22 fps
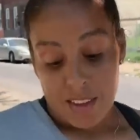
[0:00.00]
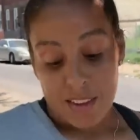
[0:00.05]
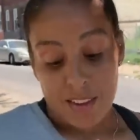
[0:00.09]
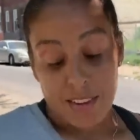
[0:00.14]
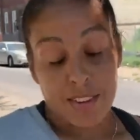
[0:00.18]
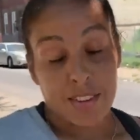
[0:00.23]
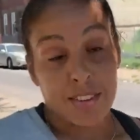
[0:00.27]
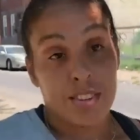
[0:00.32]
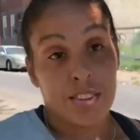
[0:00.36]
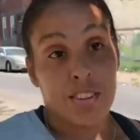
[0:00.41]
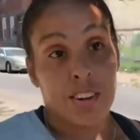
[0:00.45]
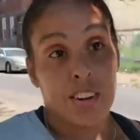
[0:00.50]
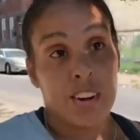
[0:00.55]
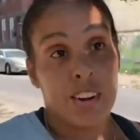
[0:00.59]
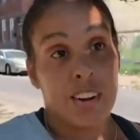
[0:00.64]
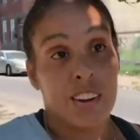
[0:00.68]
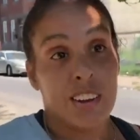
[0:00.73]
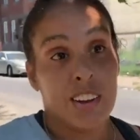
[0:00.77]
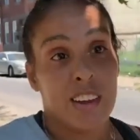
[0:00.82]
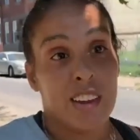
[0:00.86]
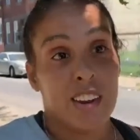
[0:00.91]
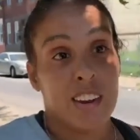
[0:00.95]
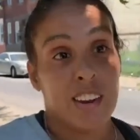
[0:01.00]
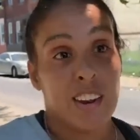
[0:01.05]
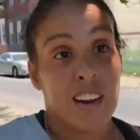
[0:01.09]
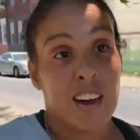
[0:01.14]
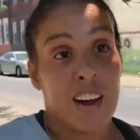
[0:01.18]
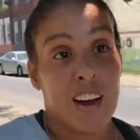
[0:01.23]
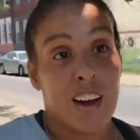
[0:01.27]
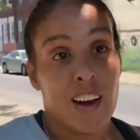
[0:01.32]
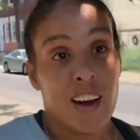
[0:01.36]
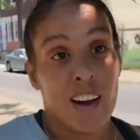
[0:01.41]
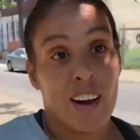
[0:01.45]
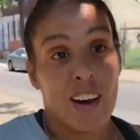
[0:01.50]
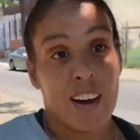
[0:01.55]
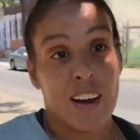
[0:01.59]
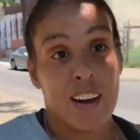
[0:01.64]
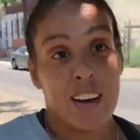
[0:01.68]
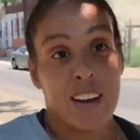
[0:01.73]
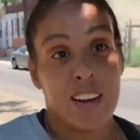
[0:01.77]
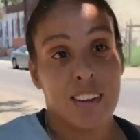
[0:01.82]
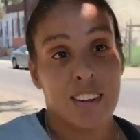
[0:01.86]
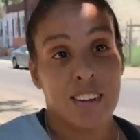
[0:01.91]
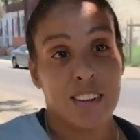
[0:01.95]
Started getting
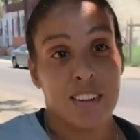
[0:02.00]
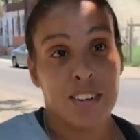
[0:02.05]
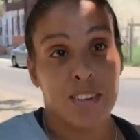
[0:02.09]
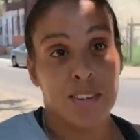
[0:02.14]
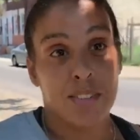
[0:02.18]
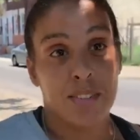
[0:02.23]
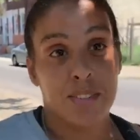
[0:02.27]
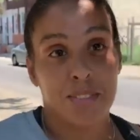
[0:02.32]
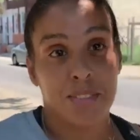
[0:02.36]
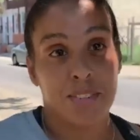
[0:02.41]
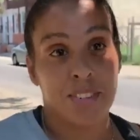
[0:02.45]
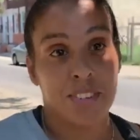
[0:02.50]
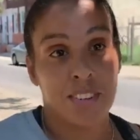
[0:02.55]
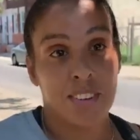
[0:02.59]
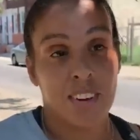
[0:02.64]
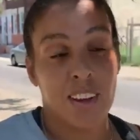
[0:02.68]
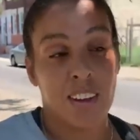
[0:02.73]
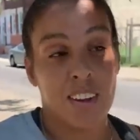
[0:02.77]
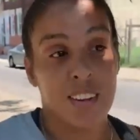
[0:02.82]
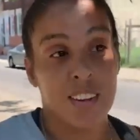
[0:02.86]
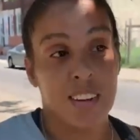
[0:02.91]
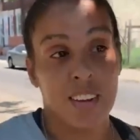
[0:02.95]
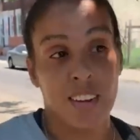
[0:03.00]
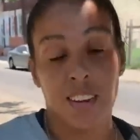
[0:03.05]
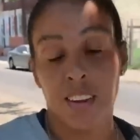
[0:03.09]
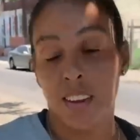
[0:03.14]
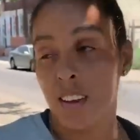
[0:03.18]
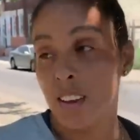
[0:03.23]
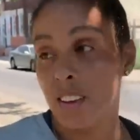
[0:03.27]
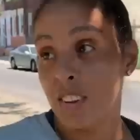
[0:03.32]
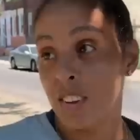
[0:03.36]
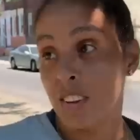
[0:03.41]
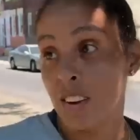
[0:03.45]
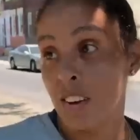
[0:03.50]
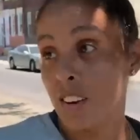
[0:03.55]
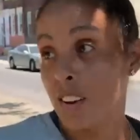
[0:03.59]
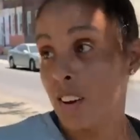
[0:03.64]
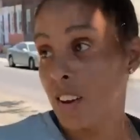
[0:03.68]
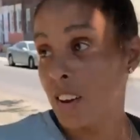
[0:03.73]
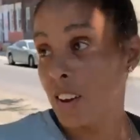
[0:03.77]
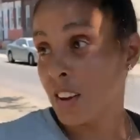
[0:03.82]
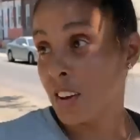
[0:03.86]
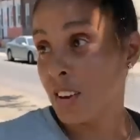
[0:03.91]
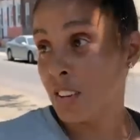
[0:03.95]
high at a young
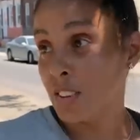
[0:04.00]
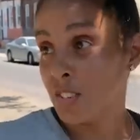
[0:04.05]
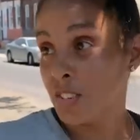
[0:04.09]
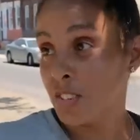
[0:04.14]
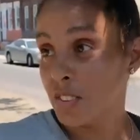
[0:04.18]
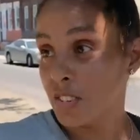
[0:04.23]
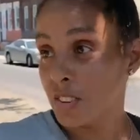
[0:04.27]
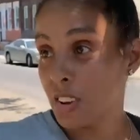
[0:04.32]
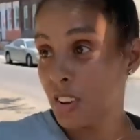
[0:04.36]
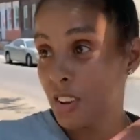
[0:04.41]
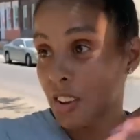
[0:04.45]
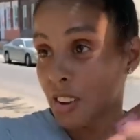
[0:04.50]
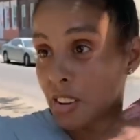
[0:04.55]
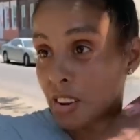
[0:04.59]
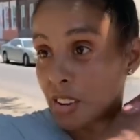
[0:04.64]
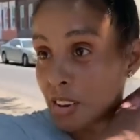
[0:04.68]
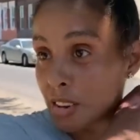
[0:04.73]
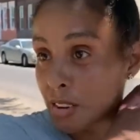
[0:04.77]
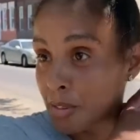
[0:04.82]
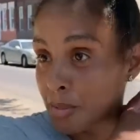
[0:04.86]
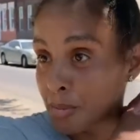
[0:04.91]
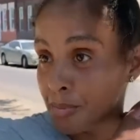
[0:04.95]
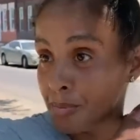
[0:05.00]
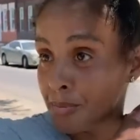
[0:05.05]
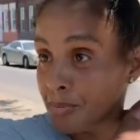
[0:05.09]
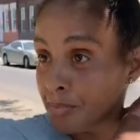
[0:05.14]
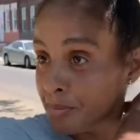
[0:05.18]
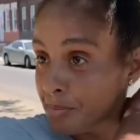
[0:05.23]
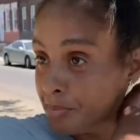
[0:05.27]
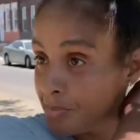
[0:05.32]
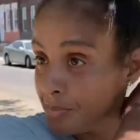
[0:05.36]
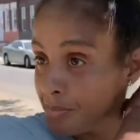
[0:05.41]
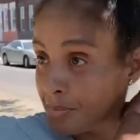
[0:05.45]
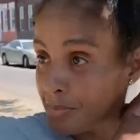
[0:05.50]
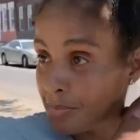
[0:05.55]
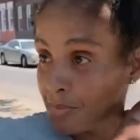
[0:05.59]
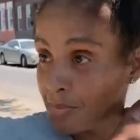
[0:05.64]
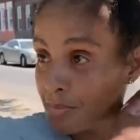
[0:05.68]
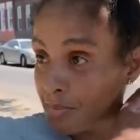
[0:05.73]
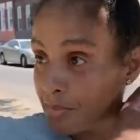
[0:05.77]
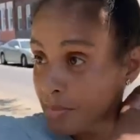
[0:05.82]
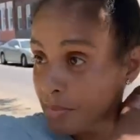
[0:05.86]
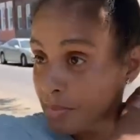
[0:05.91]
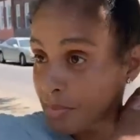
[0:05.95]
age, and um,
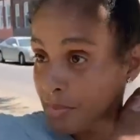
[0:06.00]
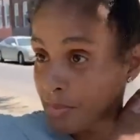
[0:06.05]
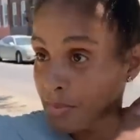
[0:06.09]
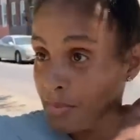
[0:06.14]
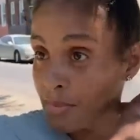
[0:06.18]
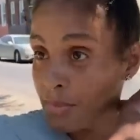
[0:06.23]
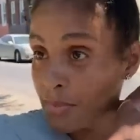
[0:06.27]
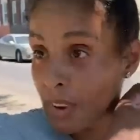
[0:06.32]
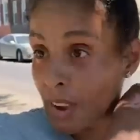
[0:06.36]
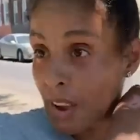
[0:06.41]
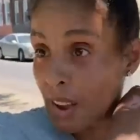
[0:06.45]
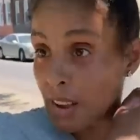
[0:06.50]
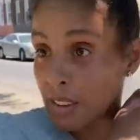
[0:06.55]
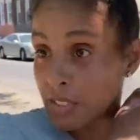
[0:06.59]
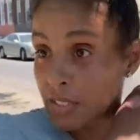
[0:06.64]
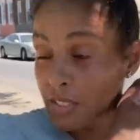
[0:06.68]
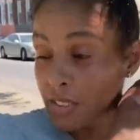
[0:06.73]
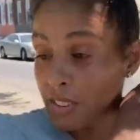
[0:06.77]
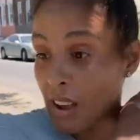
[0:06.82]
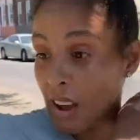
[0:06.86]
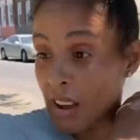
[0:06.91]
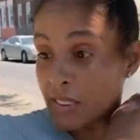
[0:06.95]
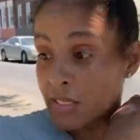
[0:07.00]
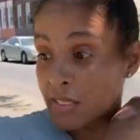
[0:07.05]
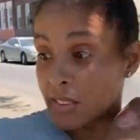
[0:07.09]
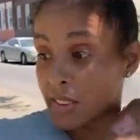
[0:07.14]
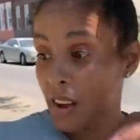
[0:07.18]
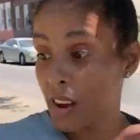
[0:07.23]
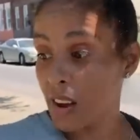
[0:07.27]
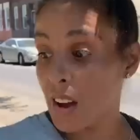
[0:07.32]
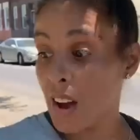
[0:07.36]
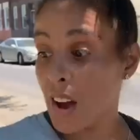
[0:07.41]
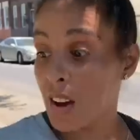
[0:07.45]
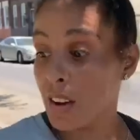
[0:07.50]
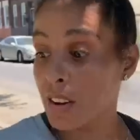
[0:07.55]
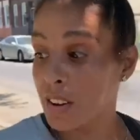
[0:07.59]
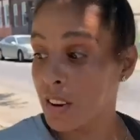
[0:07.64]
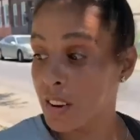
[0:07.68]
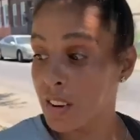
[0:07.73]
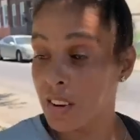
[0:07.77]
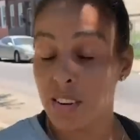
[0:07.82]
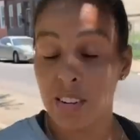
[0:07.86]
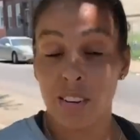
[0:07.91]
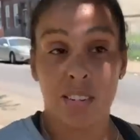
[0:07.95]
I just got stuck out
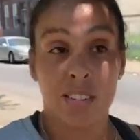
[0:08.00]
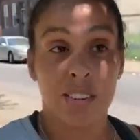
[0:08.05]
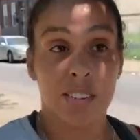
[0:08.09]
here.